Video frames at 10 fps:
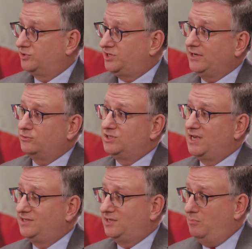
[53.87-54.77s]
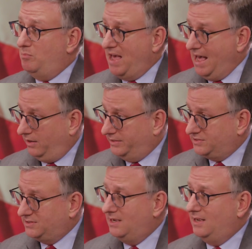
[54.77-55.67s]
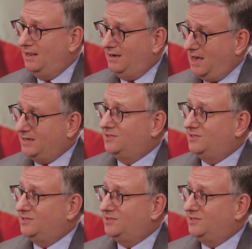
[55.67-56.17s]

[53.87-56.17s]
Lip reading: It's an exercise in balance, not